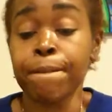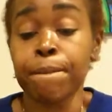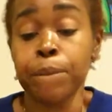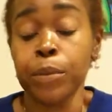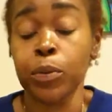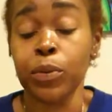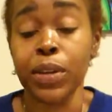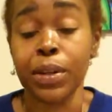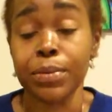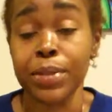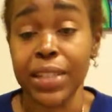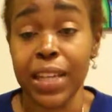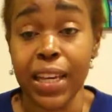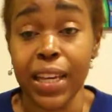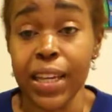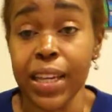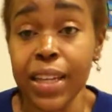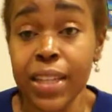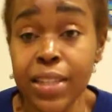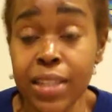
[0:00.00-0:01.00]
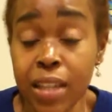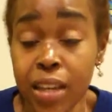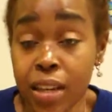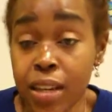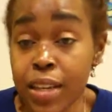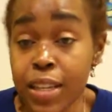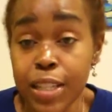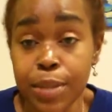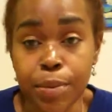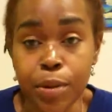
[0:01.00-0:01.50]
But what I'm saying is,
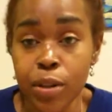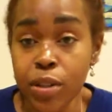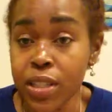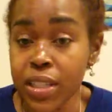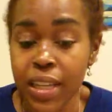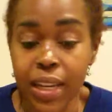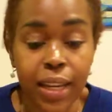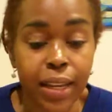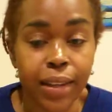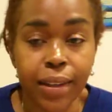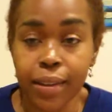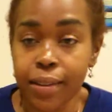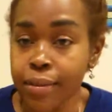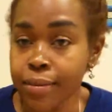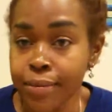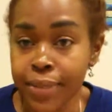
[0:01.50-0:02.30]
Spirit is saying,